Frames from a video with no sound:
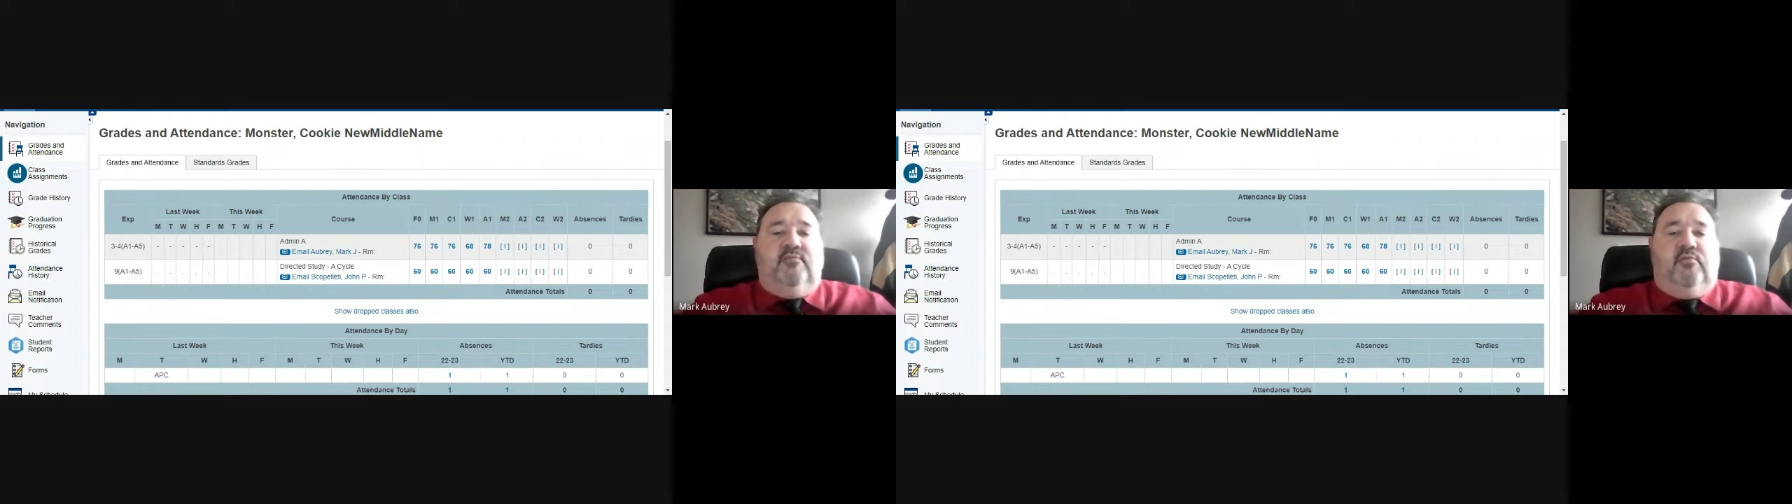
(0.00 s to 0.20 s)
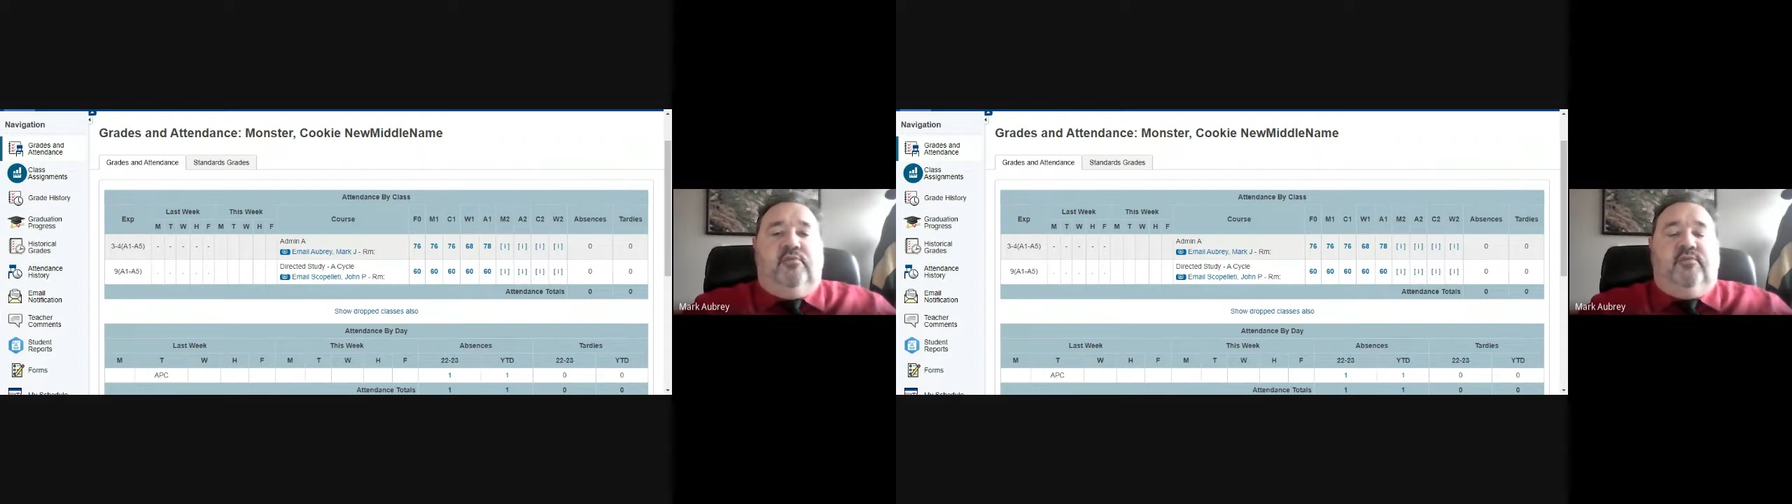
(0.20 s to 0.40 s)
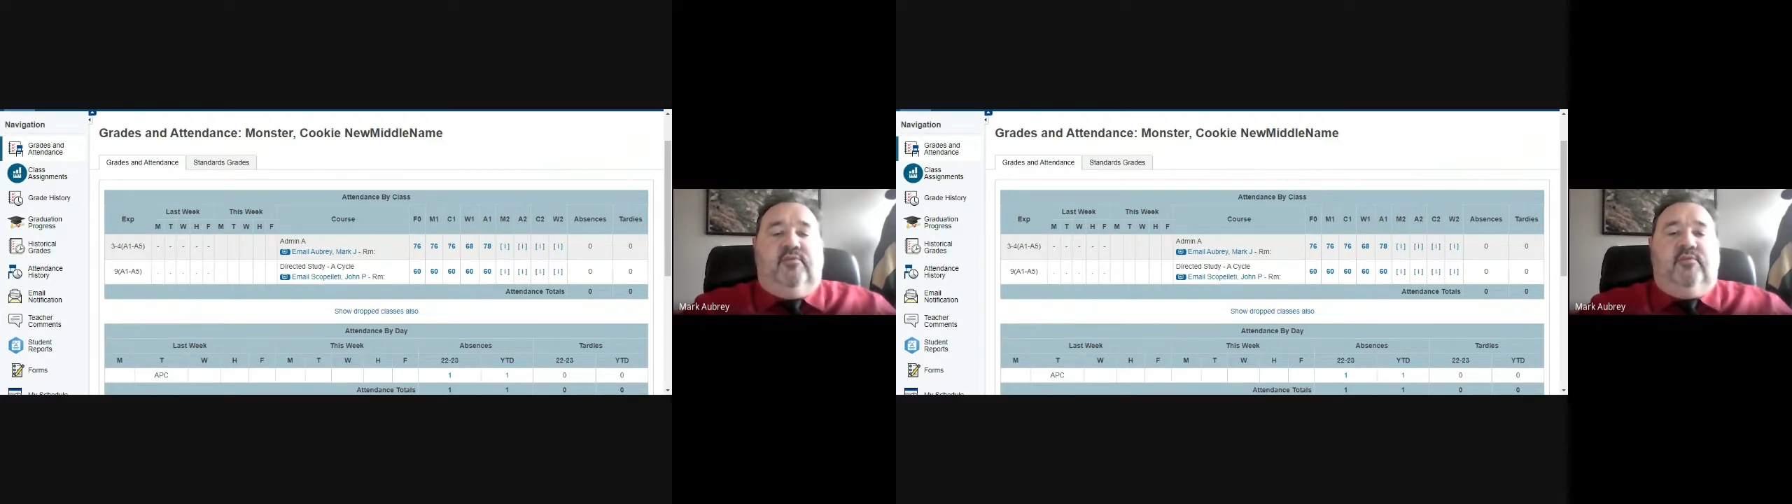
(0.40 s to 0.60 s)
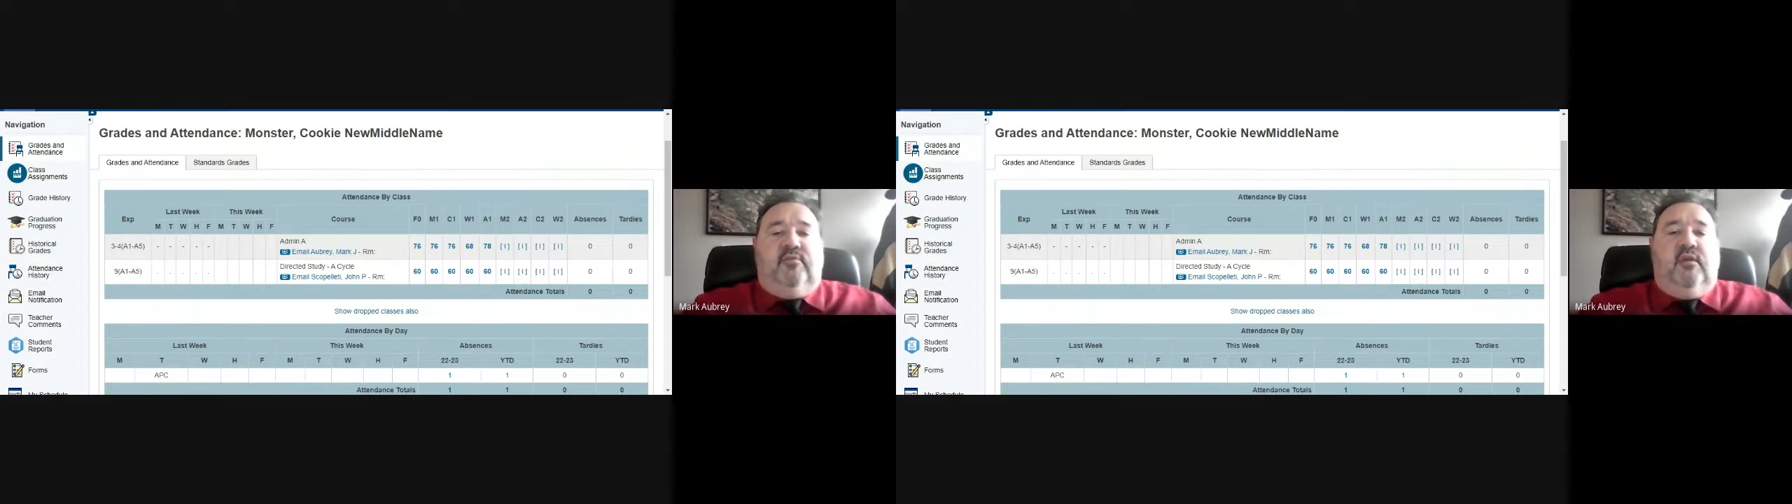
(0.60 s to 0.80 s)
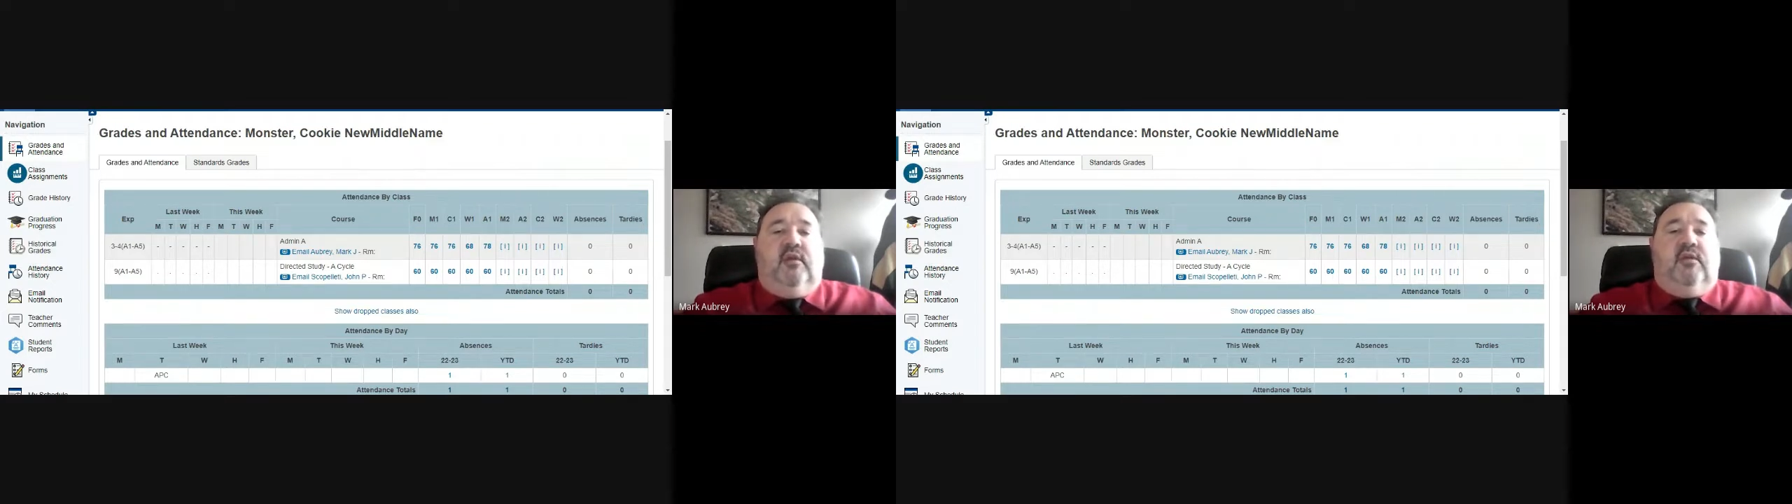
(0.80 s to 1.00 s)

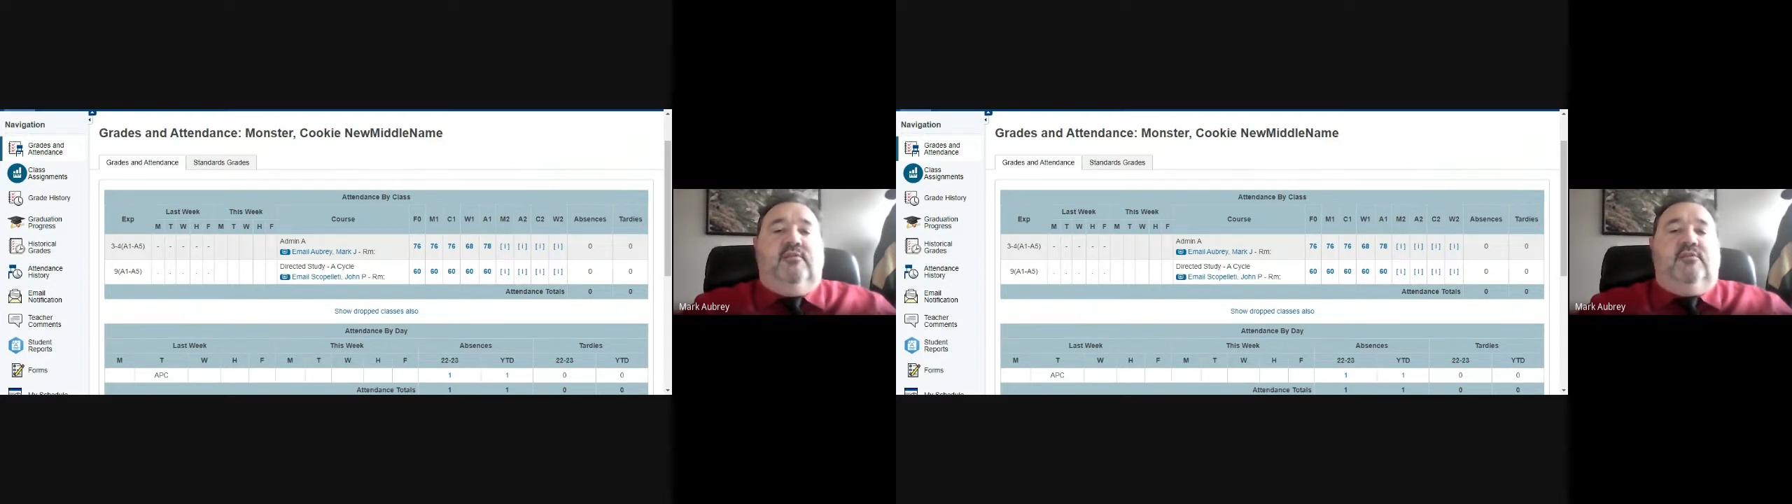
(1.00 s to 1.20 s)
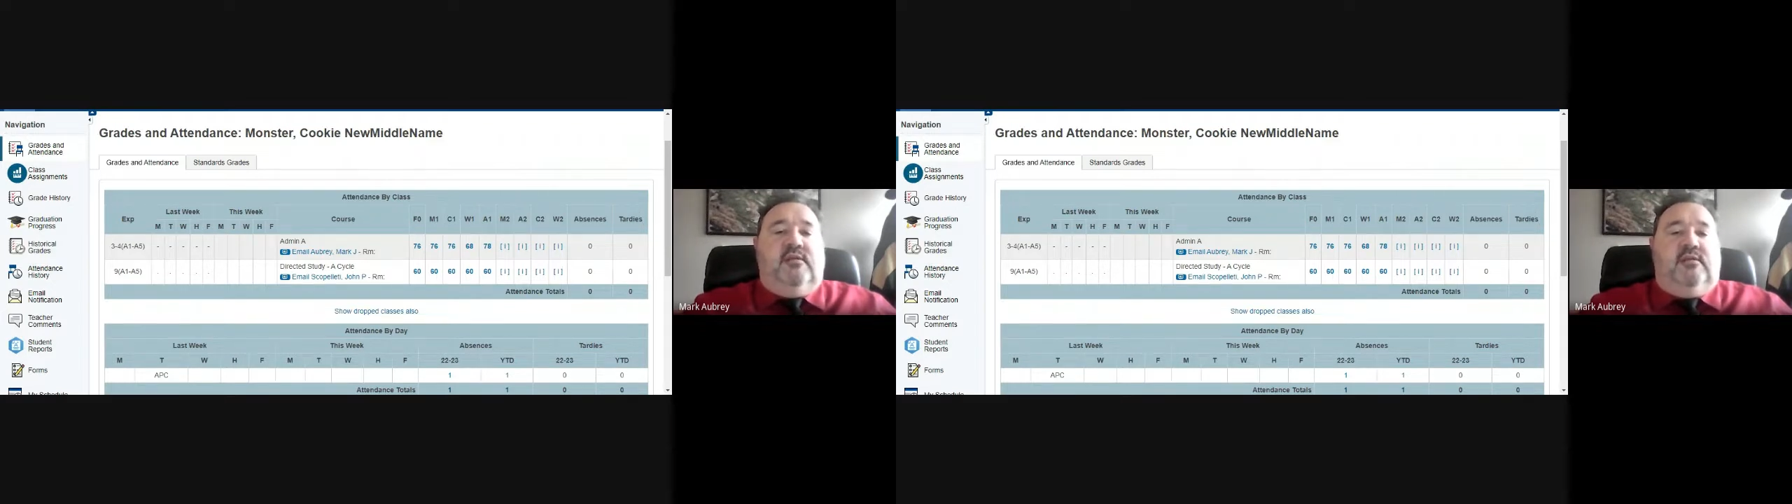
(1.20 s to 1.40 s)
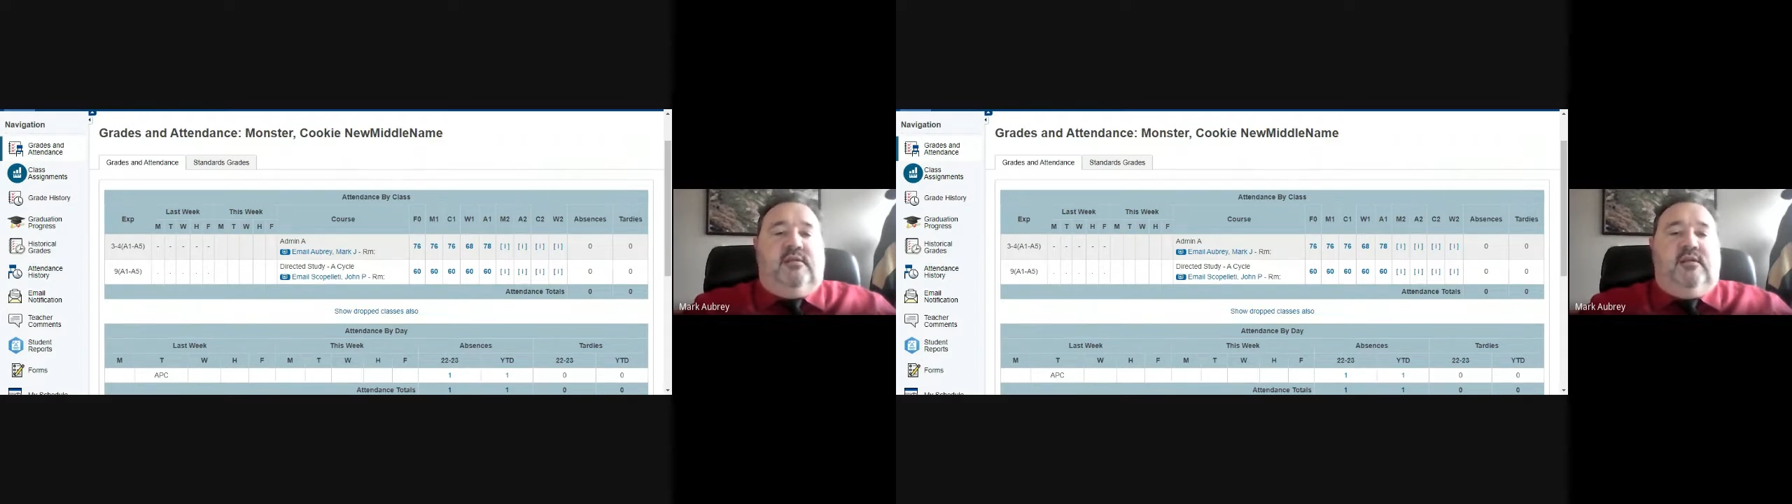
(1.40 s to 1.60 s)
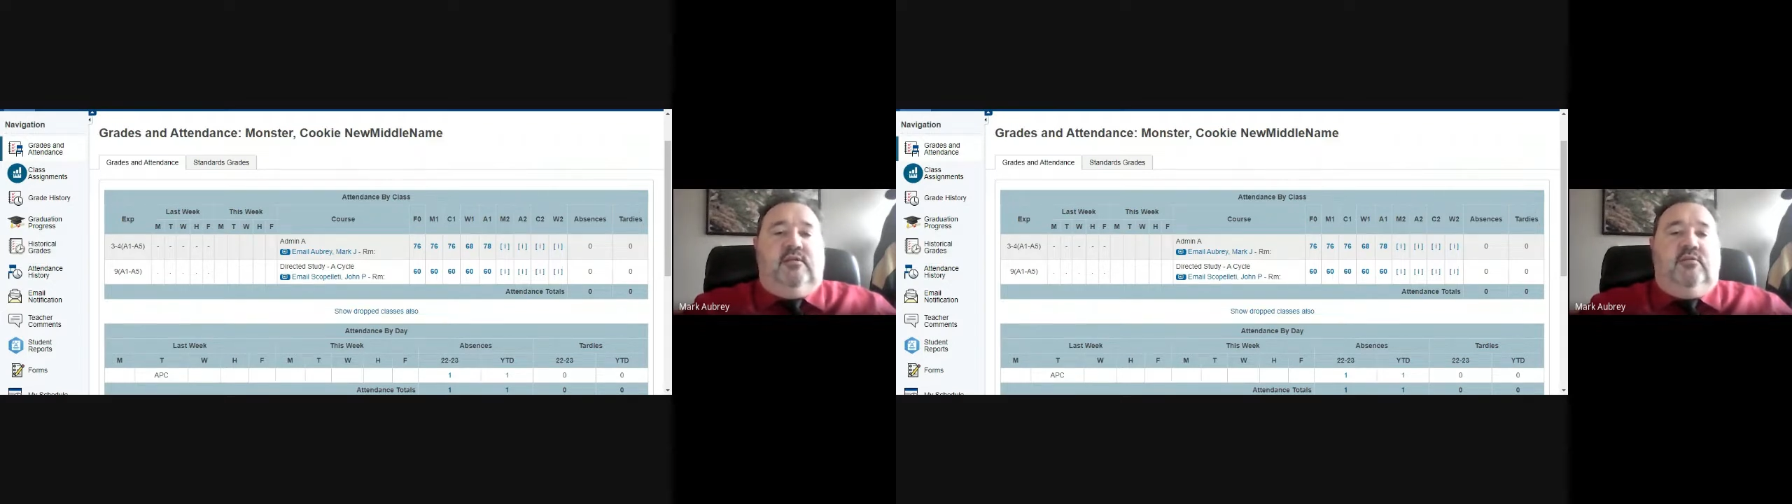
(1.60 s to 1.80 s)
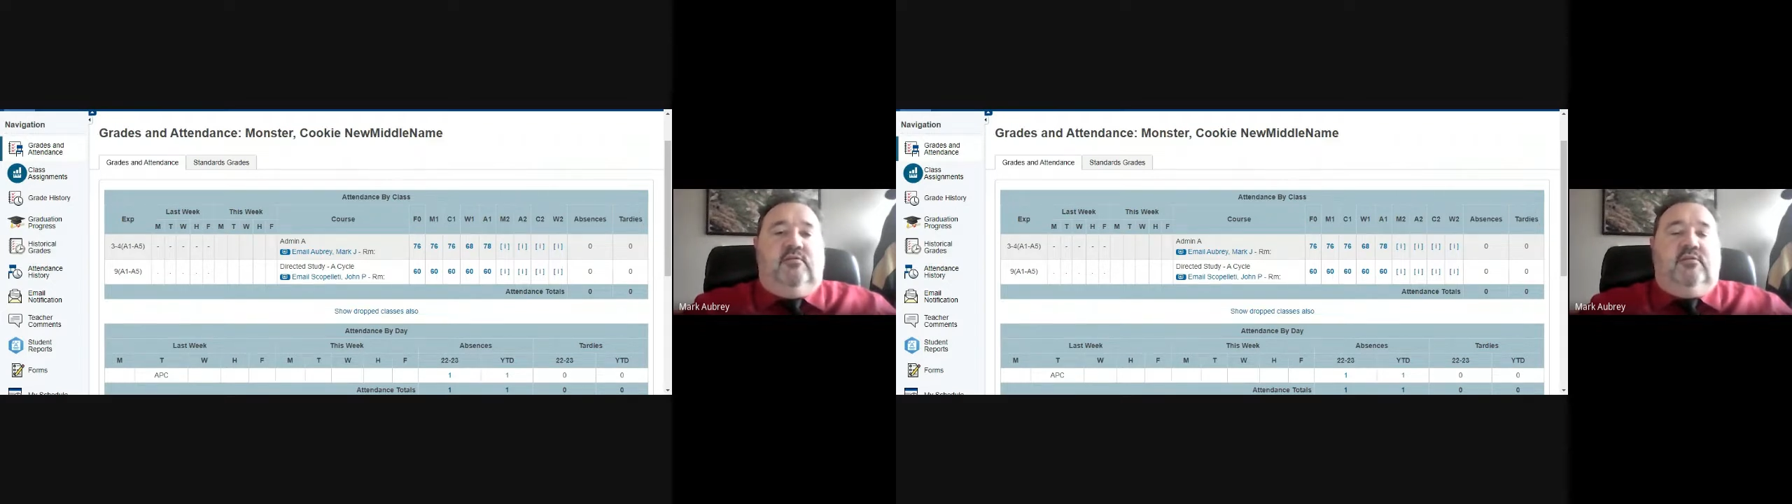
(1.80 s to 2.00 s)
courses to
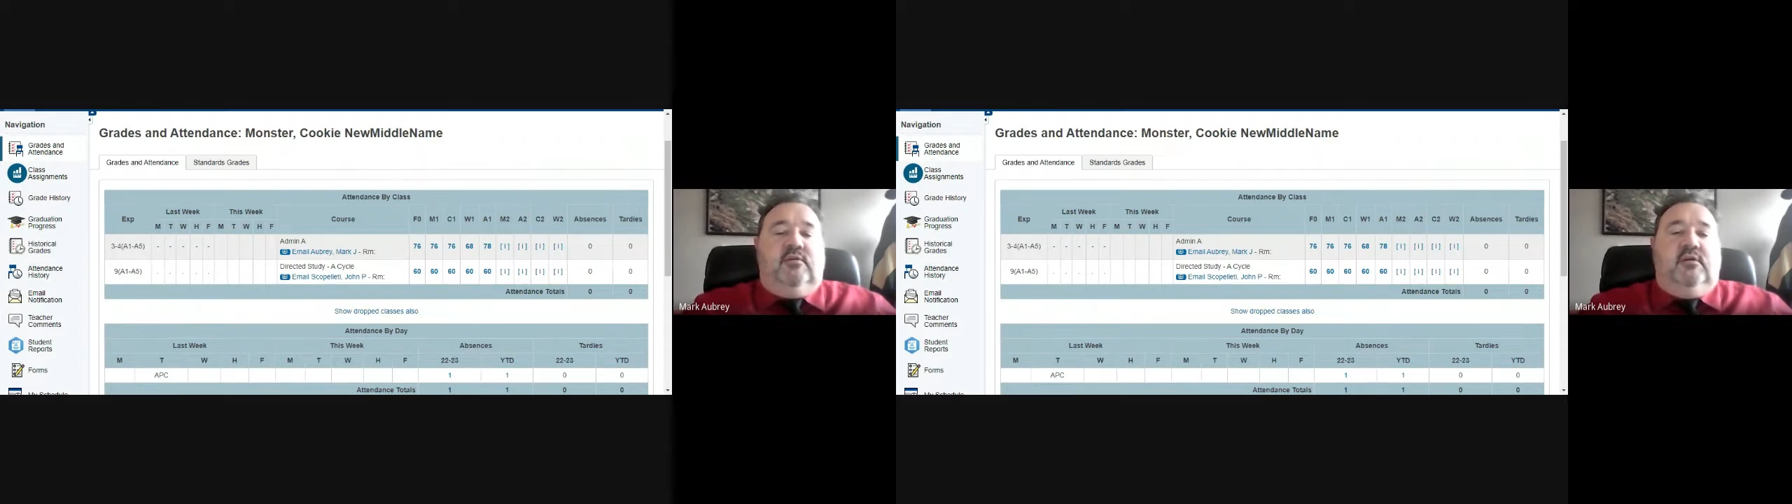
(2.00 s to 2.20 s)
seniors.